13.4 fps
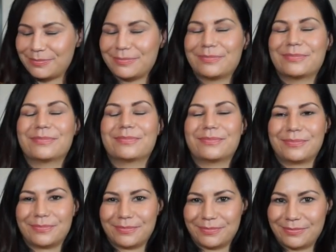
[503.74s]

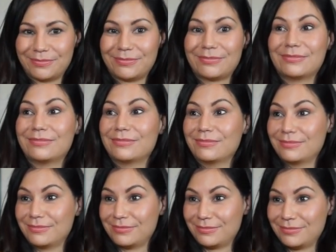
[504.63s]

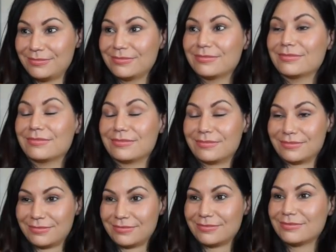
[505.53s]

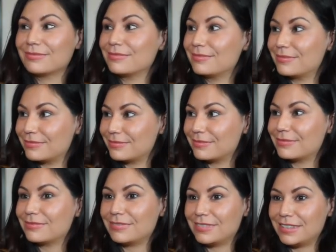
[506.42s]

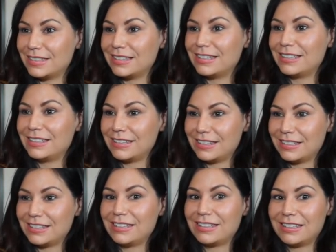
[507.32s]

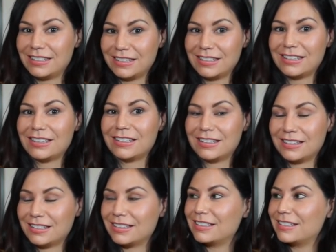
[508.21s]

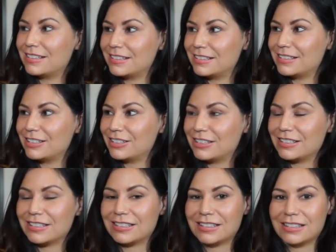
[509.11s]

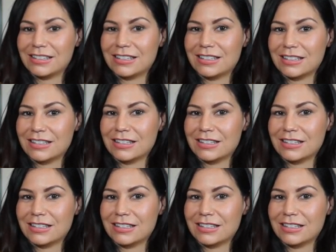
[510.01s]
(silent)